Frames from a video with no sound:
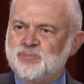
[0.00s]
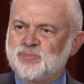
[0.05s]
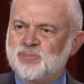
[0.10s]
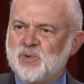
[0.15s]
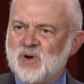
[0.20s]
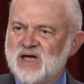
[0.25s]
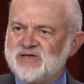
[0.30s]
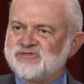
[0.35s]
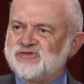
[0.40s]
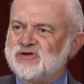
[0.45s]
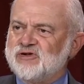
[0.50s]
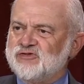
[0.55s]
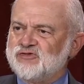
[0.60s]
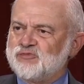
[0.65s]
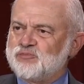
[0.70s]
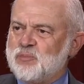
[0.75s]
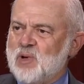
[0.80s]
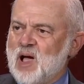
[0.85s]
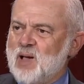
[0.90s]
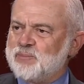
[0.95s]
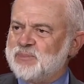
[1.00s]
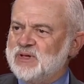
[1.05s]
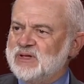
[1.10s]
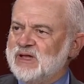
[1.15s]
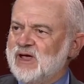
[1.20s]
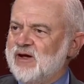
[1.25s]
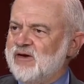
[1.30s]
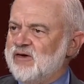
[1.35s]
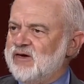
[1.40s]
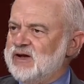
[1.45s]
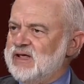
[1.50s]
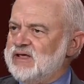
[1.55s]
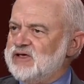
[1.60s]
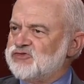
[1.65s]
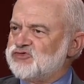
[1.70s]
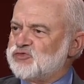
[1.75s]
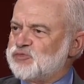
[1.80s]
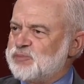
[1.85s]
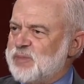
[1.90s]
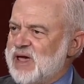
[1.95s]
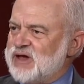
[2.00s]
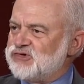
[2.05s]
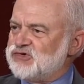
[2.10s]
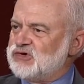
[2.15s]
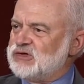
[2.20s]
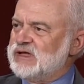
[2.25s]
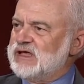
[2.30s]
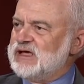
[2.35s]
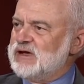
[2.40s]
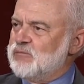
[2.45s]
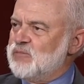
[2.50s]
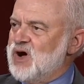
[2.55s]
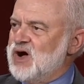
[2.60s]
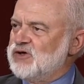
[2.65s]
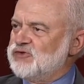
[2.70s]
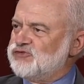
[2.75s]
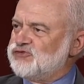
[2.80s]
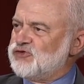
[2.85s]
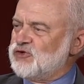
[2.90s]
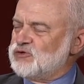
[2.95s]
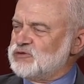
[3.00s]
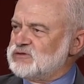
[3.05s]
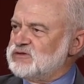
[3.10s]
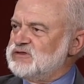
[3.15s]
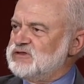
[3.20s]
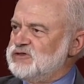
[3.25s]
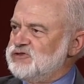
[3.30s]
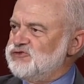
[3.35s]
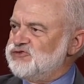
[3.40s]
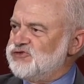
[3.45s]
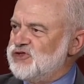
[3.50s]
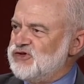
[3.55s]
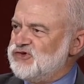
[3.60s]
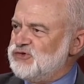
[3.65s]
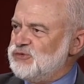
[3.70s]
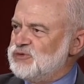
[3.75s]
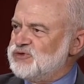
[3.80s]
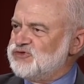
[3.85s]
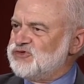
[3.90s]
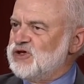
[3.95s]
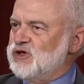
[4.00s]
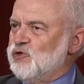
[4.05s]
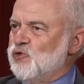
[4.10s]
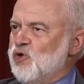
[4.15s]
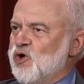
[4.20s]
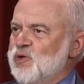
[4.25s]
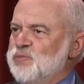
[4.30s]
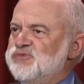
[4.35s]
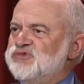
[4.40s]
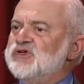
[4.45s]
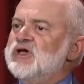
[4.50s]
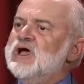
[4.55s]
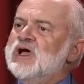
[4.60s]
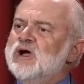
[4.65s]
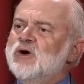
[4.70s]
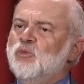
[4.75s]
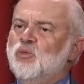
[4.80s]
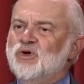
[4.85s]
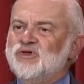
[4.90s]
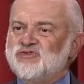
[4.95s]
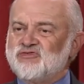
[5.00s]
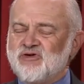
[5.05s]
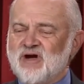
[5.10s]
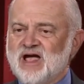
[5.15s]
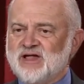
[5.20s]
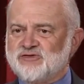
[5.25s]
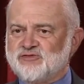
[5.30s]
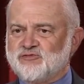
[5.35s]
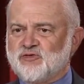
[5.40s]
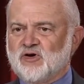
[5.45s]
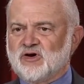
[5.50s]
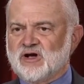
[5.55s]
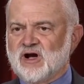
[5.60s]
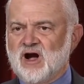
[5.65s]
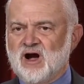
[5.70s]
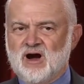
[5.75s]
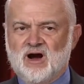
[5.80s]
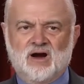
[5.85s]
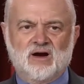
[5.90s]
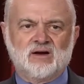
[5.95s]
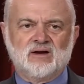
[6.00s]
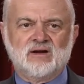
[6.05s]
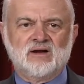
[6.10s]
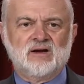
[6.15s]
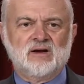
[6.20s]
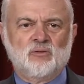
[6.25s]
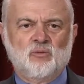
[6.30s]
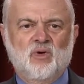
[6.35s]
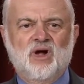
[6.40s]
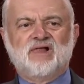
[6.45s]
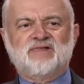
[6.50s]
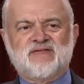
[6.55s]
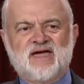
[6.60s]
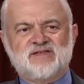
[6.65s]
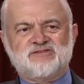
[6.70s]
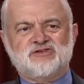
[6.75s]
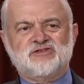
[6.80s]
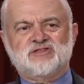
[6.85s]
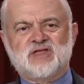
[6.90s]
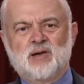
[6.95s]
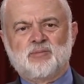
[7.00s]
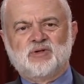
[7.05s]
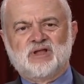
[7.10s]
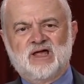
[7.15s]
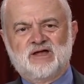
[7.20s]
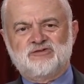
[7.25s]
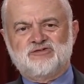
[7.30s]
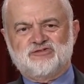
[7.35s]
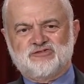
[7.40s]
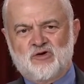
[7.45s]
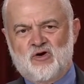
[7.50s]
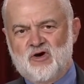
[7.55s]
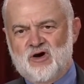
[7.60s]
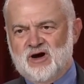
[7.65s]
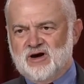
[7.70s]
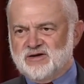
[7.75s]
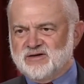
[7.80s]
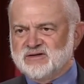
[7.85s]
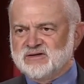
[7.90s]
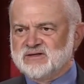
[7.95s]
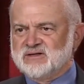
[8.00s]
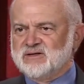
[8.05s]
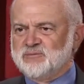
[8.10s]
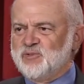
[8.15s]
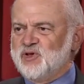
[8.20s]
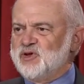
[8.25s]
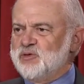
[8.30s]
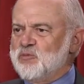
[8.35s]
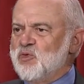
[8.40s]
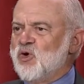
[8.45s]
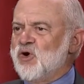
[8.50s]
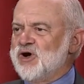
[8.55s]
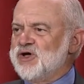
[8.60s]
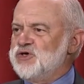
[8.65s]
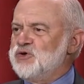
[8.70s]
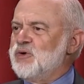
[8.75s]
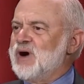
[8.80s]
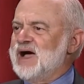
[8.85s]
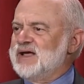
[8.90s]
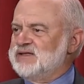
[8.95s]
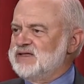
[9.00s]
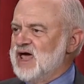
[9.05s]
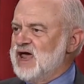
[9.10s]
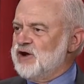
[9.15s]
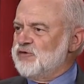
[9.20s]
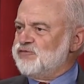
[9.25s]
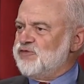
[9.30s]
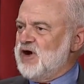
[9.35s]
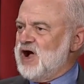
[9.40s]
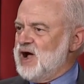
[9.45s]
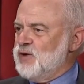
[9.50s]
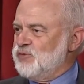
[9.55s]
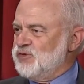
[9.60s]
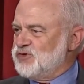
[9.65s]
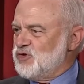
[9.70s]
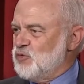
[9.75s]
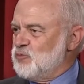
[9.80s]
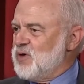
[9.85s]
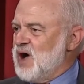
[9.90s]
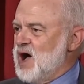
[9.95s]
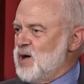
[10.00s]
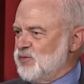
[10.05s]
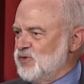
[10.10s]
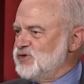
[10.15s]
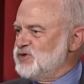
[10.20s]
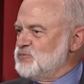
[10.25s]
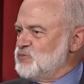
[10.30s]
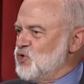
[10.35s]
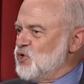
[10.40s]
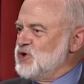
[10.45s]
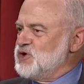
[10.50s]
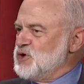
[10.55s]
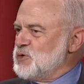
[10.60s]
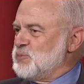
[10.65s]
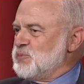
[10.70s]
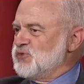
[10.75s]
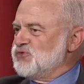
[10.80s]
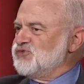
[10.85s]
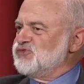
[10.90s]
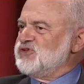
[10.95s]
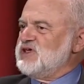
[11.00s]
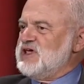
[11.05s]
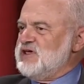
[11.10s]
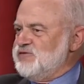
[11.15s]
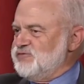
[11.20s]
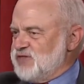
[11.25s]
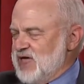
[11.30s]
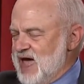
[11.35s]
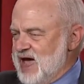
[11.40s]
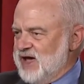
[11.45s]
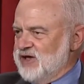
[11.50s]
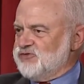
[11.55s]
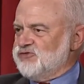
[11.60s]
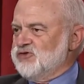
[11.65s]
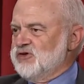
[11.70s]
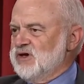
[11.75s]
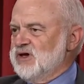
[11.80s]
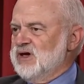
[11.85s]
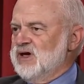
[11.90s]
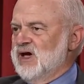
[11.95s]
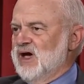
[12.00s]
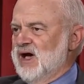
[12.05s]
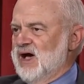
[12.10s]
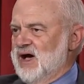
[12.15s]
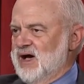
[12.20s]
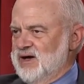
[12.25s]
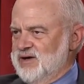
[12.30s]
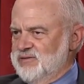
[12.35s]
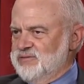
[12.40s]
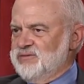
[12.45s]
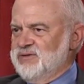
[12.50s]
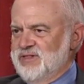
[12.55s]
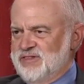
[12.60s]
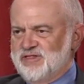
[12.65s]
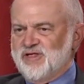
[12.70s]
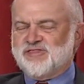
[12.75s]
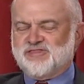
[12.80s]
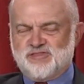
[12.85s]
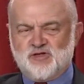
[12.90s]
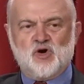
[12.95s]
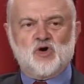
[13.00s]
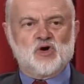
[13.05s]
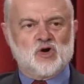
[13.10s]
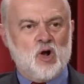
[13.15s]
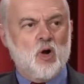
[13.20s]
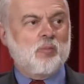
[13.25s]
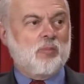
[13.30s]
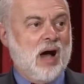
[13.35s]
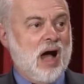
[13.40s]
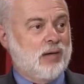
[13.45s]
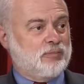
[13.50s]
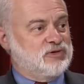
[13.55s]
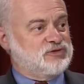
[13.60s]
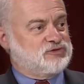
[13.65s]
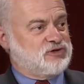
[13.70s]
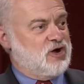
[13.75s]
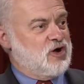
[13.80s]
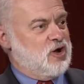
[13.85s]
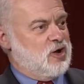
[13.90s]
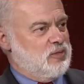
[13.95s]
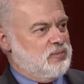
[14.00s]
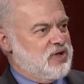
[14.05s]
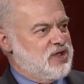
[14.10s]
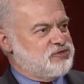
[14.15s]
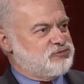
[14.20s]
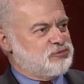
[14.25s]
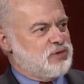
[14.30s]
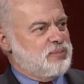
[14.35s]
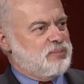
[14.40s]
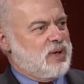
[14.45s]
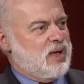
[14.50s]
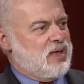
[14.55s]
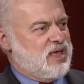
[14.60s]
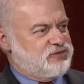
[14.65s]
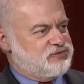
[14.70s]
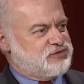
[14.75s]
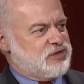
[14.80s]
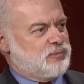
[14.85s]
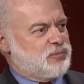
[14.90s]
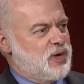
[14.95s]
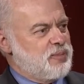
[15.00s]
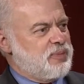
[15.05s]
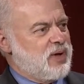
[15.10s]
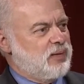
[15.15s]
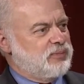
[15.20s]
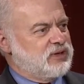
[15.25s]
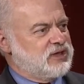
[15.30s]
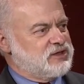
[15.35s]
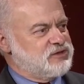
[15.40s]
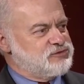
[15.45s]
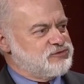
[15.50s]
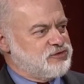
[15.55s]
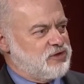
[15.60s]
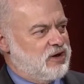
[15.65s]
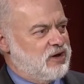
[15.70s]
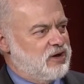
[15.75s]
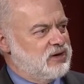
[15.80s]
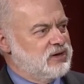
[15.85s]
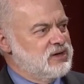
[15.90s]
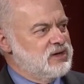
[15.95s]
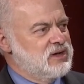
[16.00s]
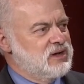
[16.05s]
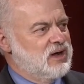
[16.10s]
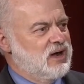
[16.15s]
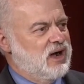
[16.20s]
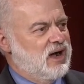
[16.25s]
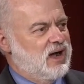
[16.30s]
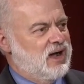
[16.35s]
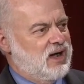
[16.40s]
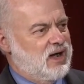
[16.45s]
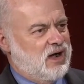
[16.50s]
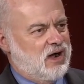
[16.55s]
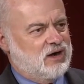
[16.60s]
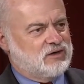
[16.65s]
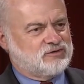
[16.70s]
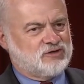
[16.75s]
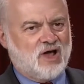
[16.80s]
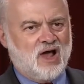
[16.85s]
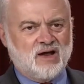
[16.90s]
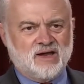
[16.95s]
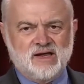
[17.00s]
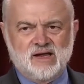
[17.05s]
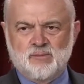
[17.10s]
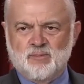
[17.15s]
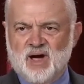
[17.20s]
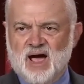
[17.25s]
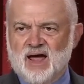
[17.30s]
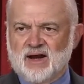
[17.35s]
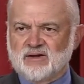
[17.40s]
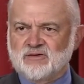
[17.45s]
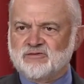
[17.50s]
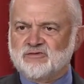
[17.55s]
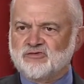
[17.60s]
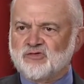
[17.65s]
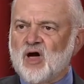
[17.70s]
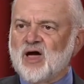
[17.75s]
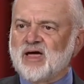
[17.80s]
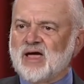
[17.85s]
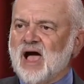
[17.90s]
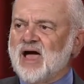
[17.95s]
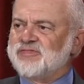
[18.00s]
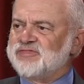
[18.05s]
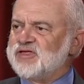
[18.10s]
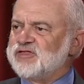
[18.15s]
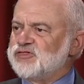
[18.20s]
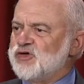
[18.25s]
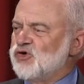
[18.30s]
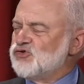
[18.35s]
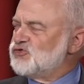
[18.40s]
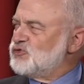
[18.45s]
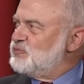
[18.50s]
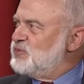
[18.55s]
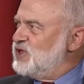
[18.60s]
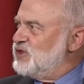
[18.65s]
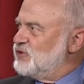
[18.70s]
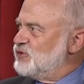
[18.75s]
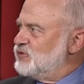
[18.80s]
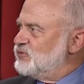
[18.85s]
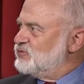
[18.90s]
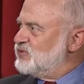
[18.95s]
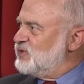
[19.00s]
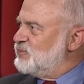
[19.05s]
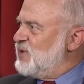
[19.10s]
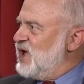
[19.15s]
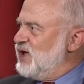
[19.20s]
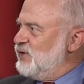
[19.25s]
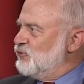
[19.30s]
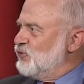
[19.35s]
president's popularity, especially among certain constituency groups, would transfer to her. Well, that's a double-edged sword. I mean, the more you identify with Obama, the more you're perceived as the third Obama term, as some Republicans are talking about it. So I think those would be the main